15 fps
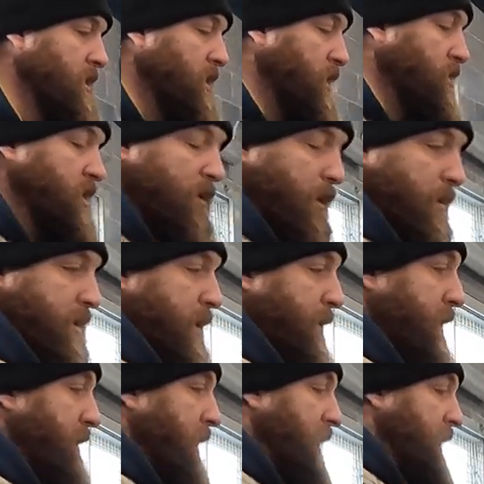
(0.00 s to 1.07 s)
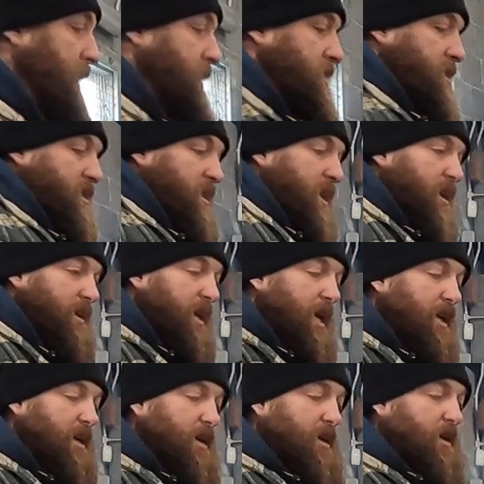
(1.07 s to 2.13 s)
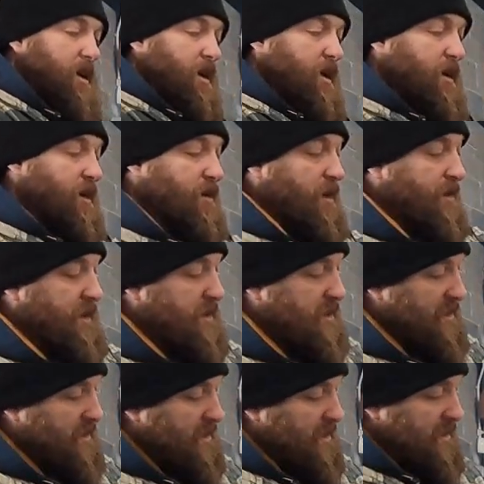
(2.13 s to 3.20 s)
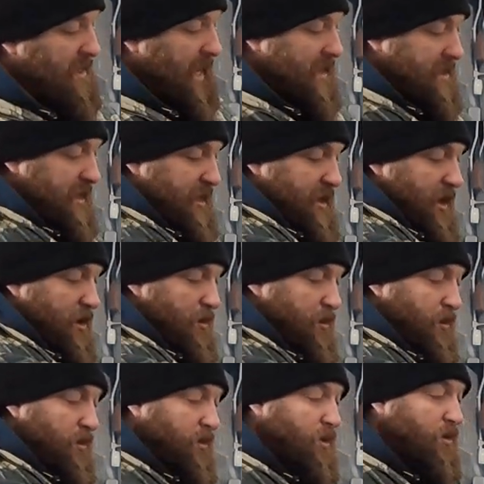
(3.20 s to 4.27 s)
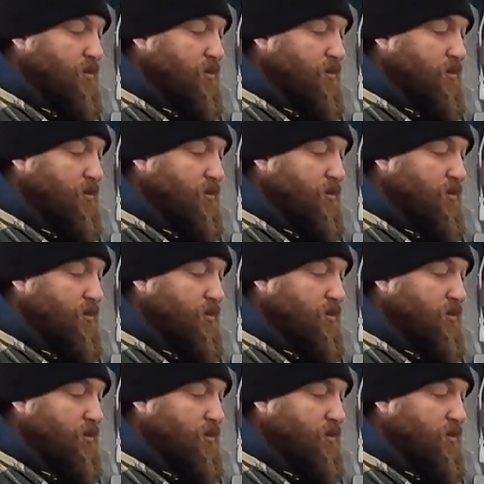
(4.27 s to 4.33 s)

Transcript: Also, what we're doing is, see on here, you've got this tatty old